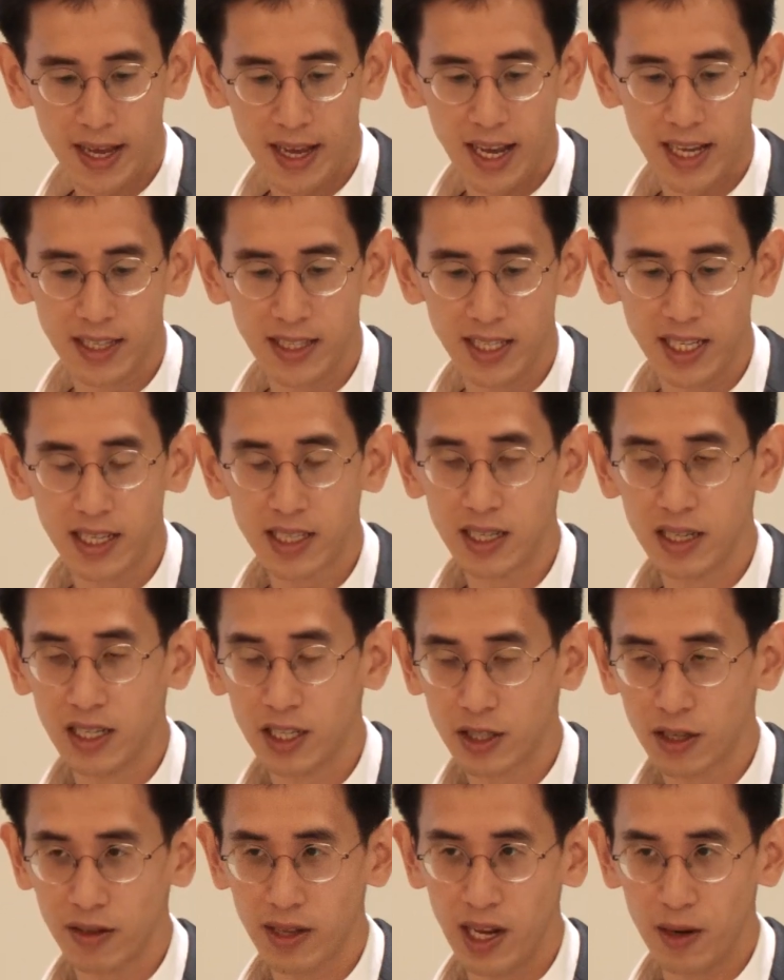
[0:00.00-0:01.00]
and seeks to
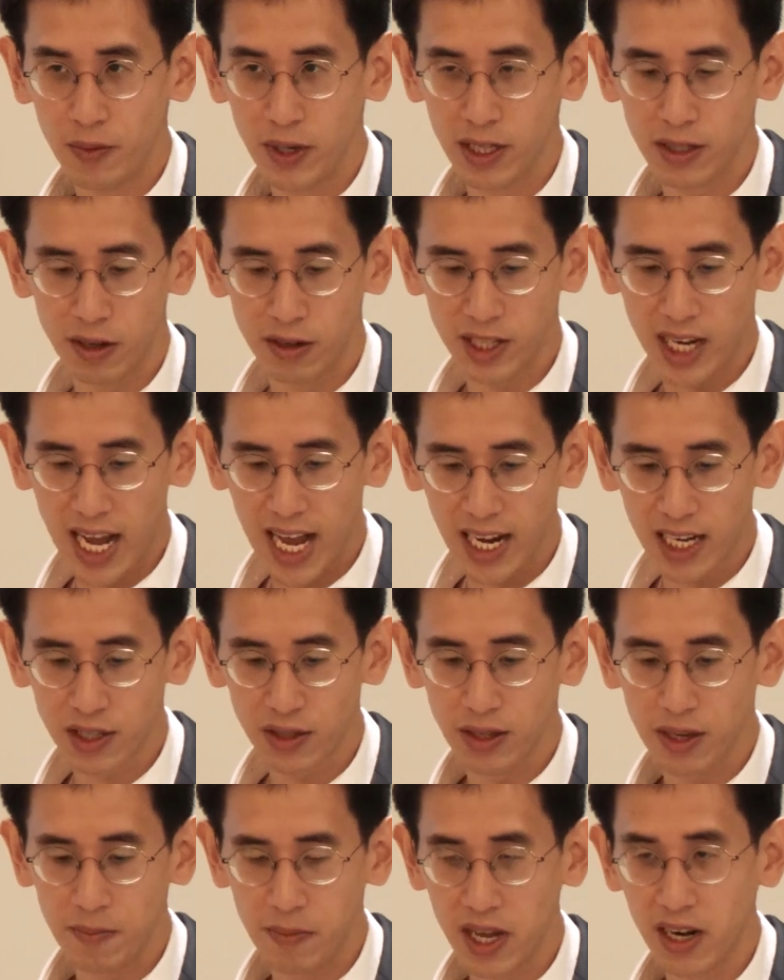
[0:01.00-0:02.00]
ensure that research
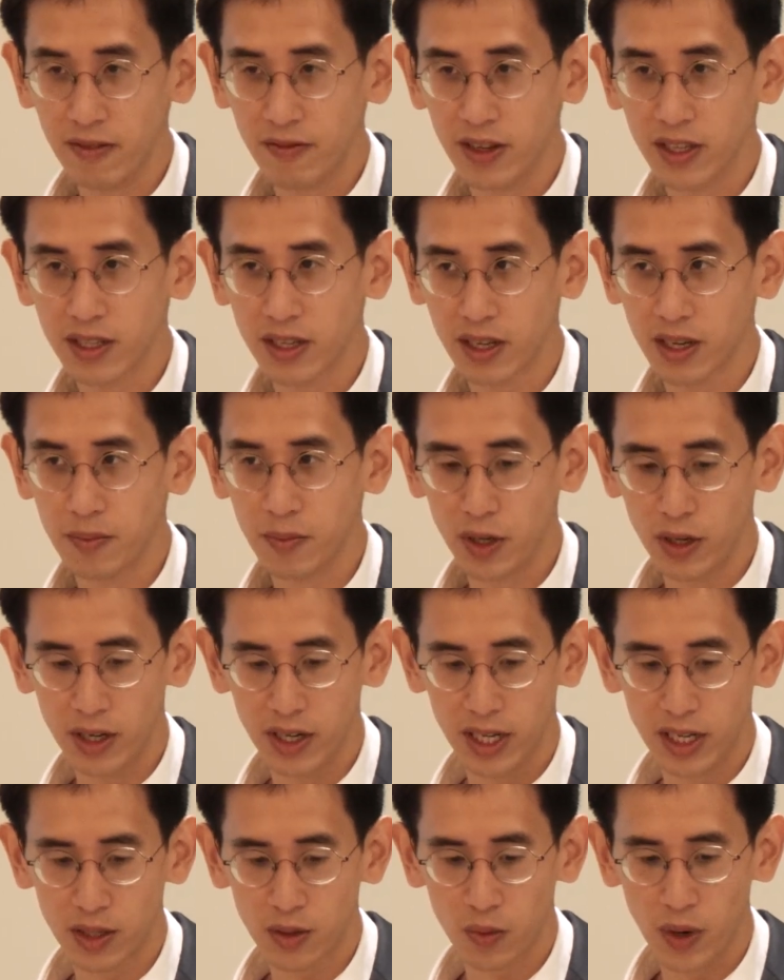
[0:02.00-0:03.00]
actually benefits the
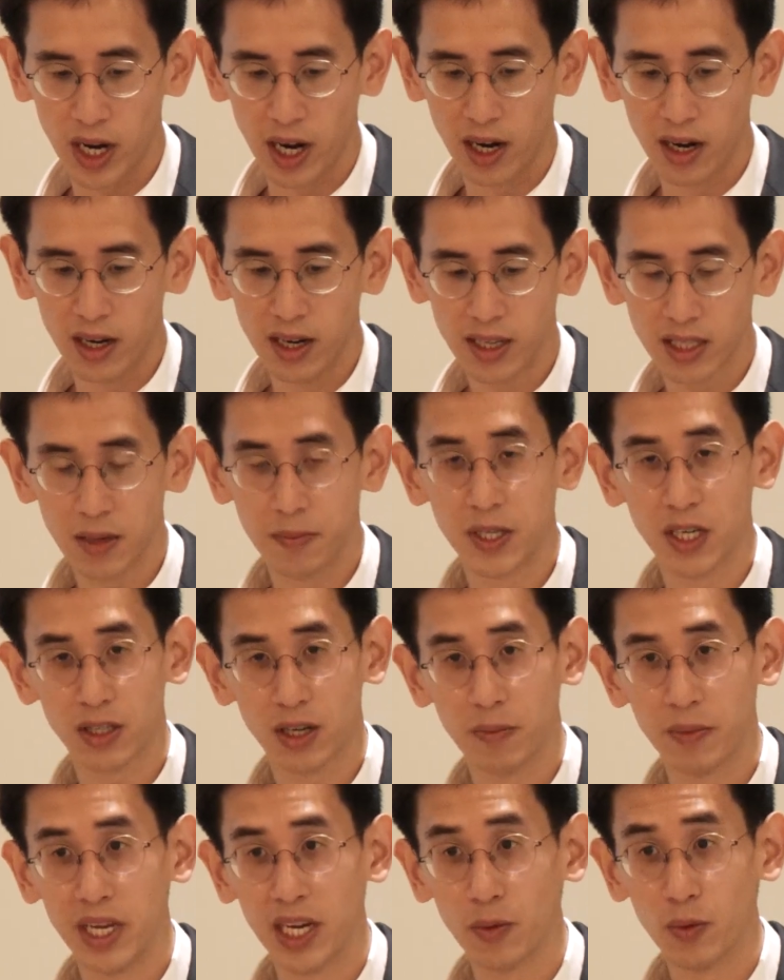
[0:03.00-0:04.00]
communities where subjects
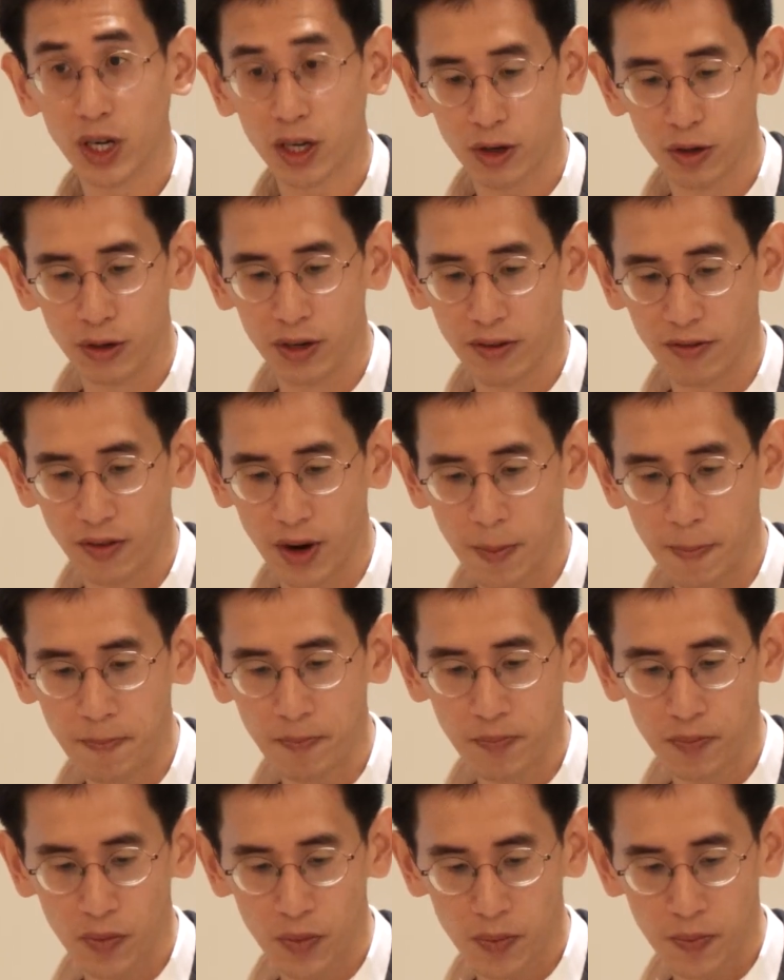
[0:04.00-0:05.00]
are being recruited from.
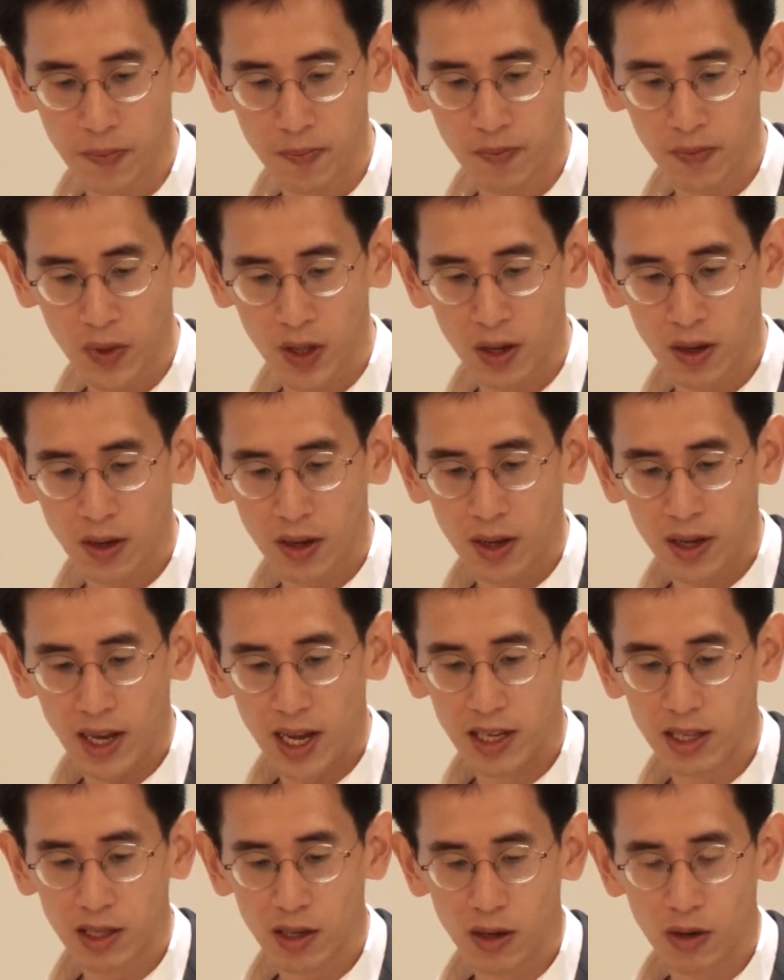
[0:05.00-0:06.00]

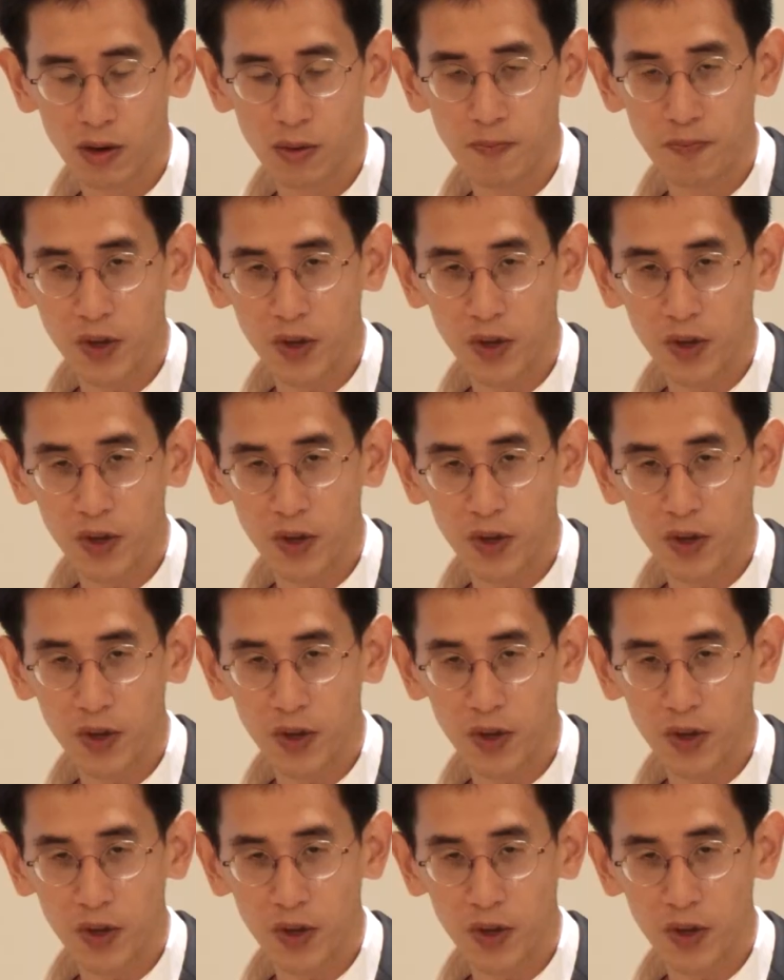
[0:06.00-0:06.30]
And so